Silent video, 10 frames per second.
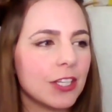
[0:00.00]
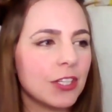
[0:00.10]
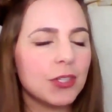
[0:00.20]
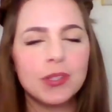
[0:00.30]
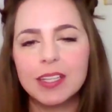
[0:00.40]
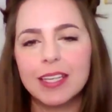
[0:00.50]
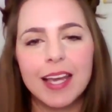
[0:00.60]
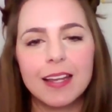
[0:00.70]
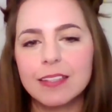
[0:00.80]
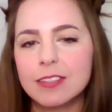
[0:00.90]
you can
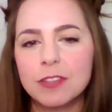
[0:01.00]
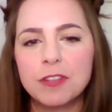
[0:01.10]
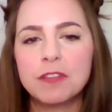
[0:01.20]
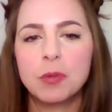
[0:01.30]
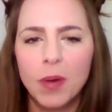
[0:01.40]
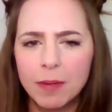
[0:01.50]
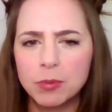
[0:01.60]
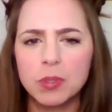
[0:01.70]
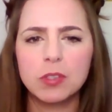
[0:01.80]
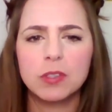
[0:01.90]
get sort of
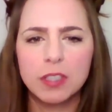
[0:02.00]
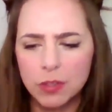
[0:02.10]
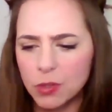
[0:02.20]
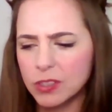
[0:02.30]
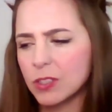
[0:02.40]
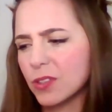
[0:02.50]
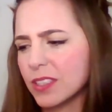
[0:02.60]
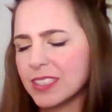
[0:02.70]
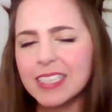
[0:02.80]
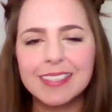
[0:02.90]
overwhelmed with all the thoughts and all
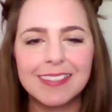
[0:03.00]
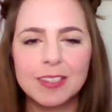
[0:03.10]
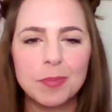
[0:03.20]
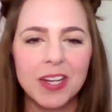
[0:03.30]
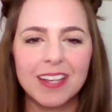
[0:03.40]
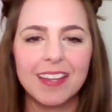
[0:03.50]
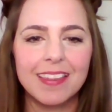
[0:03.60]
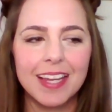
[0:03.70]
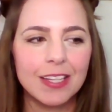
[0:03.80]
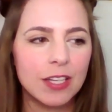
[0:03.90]
the details about it, and
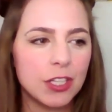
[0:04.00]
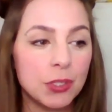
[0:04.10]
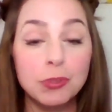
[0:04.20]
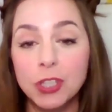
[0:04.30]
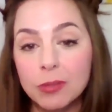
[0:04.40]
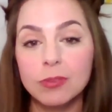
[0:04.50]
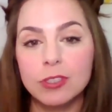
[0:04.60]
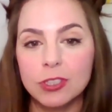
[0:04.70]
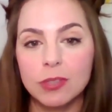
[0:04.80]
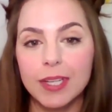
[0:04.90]
then you
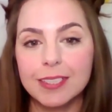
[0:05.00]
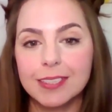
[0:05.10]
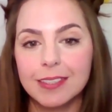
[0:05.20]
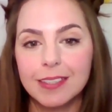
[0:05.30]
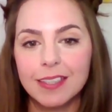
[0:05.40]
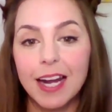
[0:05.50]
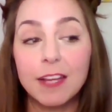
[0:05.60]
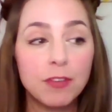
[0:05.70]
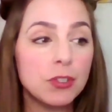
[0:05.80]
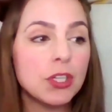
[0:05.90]
don't do it. And
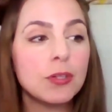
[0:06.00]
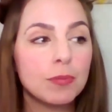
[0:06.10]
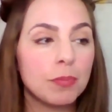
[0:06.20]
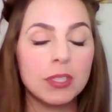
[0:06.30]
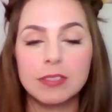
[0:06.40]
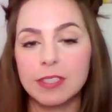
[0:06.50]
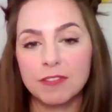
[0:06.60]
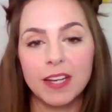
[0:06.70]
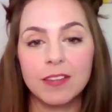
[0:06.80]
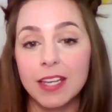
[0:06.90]
if you don't put stuff
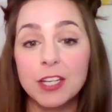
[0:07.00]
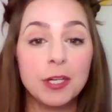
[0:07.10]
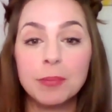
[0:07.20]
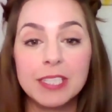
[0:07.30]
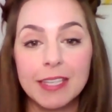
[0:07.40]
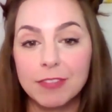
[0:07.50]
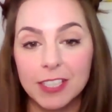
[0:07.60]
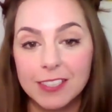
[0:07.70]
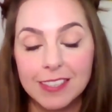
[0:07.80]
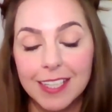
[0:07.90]
out there, nobody's ever
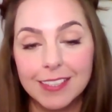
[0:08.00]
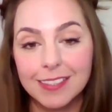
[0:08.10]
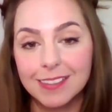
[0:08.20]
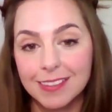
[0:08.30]
going to see it.